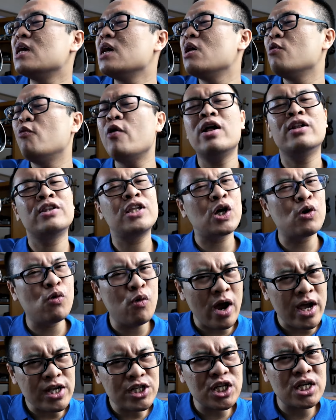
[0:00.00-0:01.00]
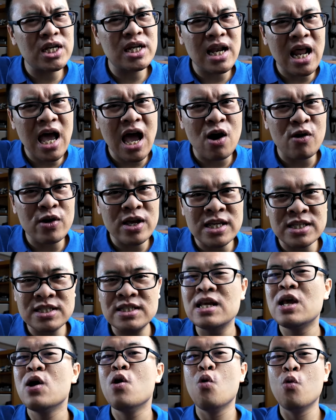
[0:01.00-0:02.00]
Well, the question now is,
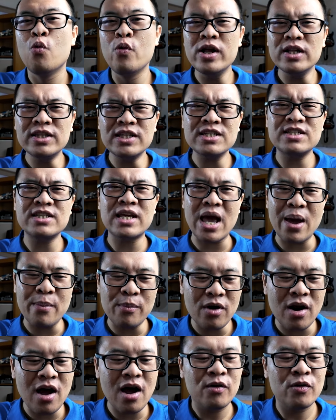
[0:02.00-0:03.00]
will this camera